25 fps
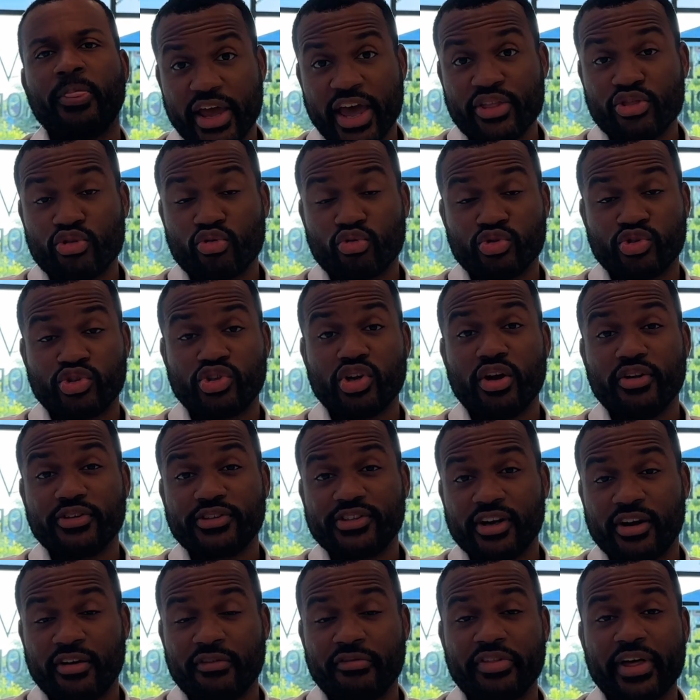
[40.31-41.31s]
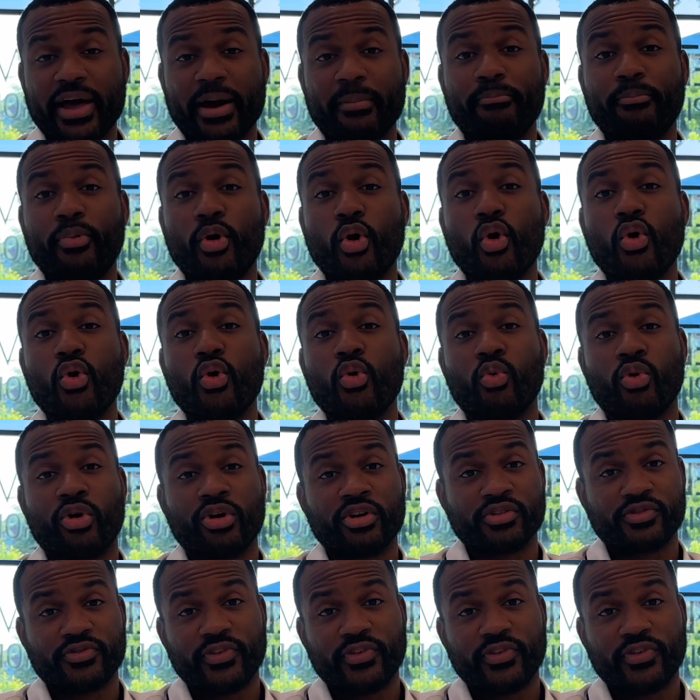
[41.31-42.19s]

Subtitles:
And the results of that poll were as